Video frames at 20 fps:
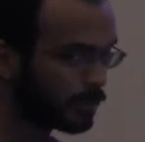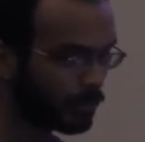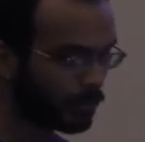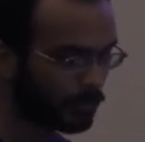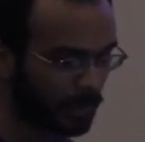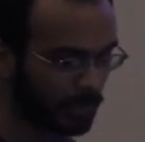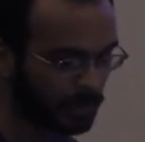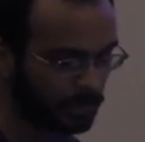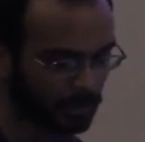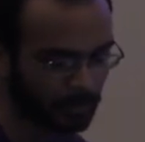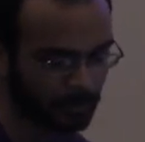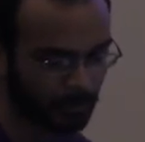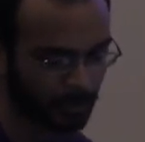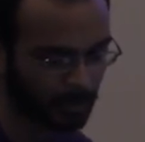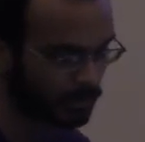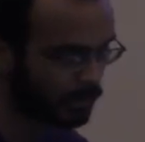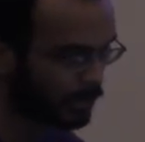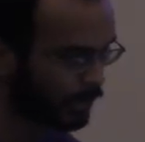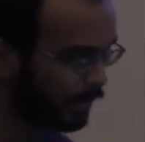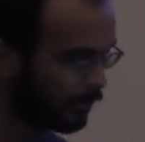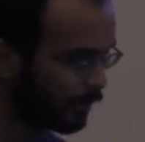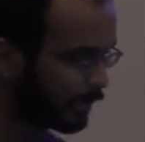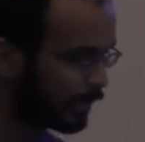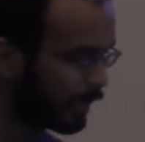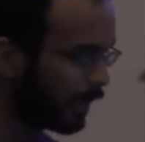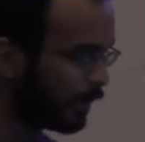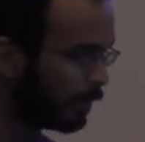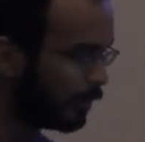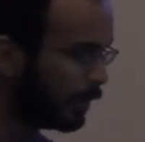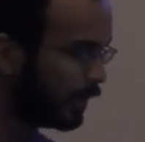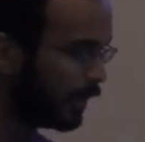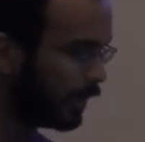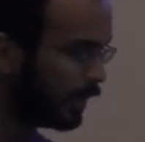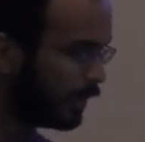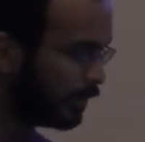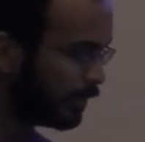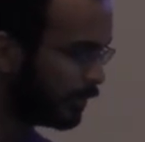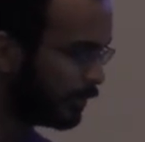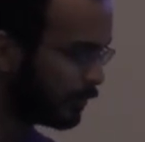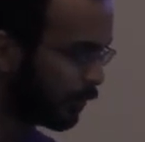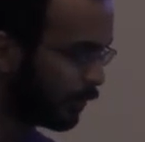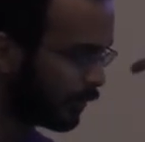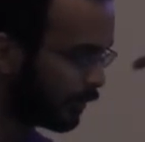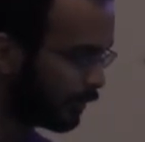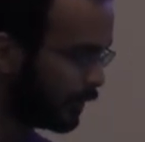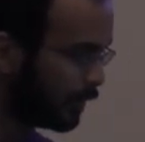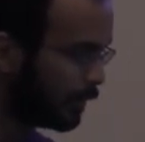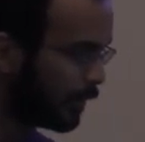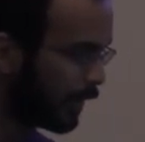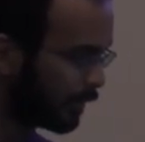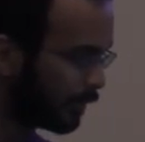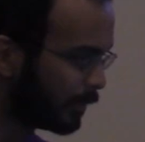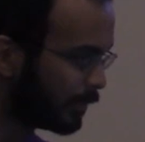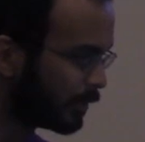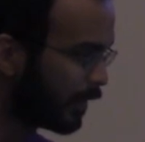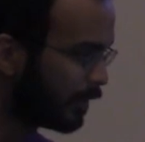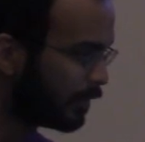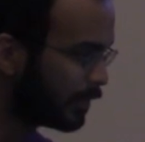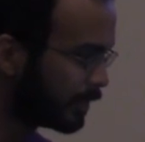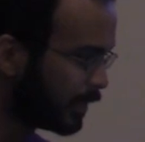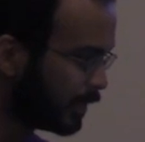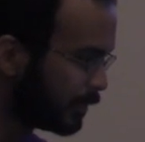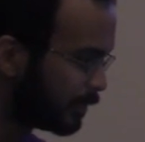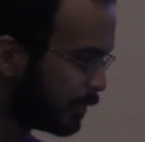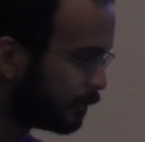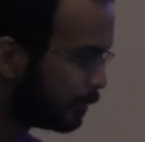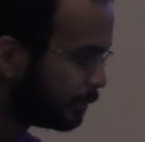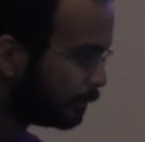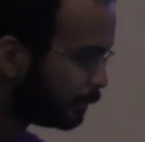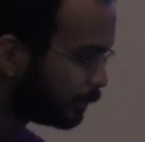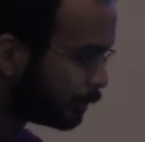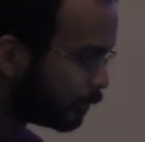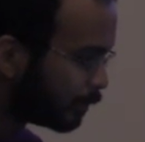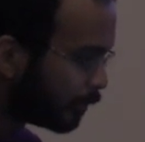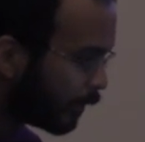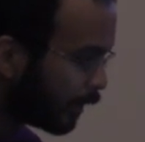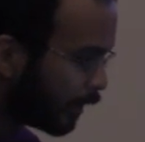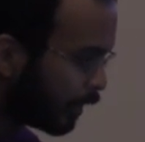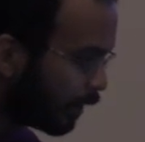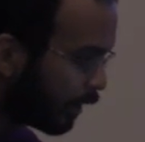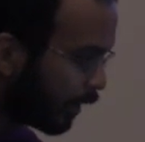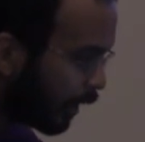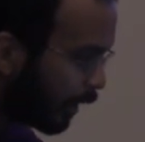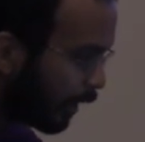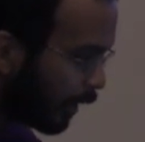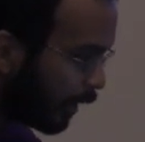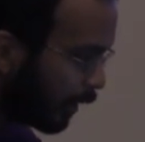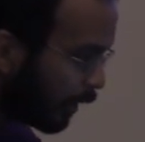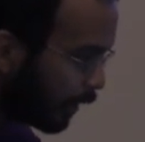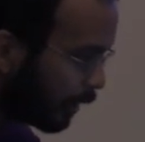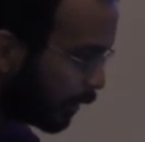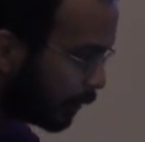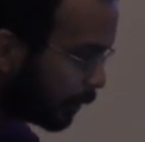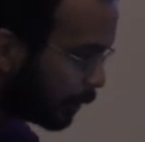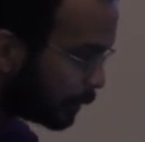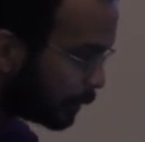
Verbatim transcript: so basically once every time we get controller feedback from the driver station. Um,